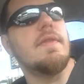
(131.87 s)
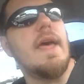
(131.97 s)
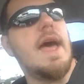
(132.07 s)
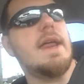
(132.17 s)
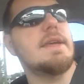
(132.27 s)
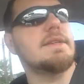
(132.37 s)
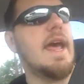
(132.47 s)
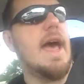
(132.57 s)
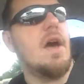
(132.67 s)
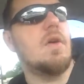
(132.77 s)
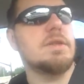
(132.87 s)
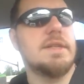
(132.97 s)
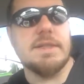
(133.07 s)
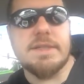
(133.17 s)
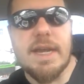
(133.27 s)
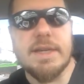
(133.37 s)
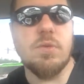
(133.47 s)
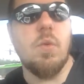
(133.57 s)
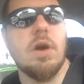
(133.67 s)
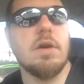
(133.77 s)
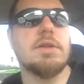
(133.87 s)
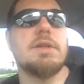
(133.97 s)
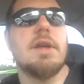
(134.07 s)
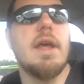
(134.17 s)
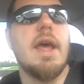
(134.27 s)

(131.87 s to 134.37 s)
That is how success works.